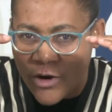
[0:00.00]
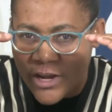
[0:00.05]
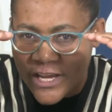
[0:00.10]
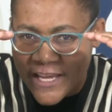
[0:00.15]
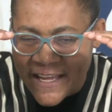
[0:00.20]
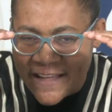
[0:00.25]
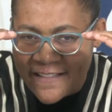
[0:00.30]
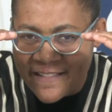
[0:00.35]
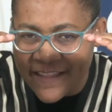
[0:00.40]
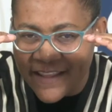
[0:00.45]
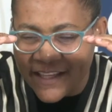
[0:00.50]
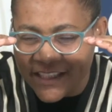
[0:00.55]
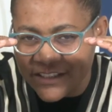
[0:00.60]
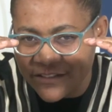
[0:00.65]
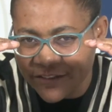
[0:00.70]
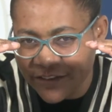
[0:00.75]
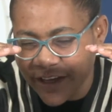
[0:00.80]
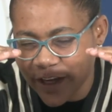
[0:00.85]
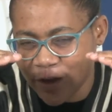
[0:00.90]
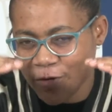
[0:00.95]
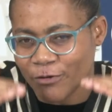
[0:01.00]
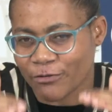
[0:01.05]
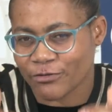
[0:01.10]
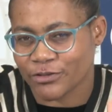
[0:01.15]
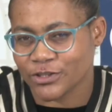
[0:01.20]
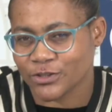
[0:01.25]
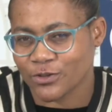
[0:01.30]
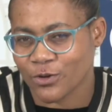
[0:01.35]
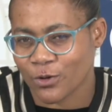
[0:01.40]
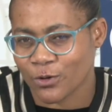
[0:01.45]
in the sphere of
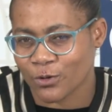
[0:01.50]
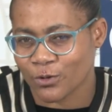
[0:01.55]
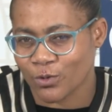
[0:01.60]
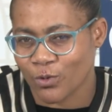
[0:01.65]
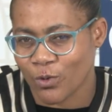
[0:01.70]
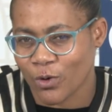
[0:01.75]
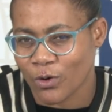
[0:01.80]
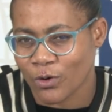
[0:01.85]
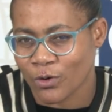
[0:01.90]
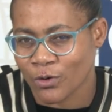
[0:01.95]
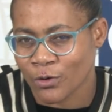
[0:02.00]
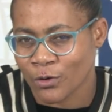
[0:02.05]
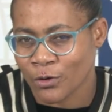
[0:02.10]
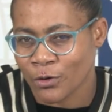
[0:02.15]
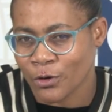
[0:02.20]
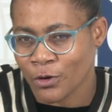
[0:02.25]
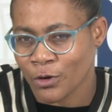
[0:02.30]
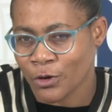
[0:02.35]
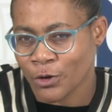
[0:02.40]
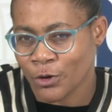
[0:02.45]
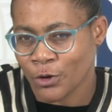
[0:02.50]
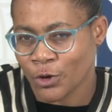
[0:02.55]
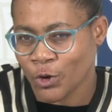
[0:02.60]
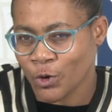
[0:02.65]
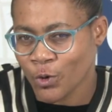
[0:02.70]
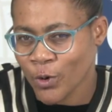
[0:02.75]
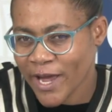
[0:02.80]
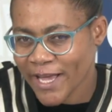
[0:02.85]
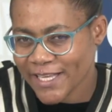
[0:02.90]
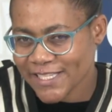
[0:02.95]
this Cold War,
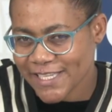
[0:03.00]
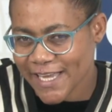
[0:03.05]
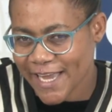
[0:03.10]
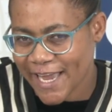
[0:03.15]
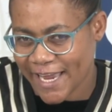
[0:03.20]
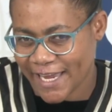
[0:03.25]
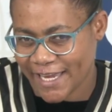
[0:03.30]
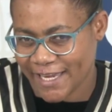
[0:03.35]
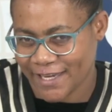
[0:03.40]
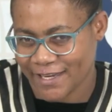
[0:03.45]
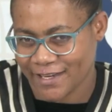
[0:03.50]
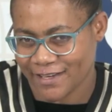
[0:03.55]
USA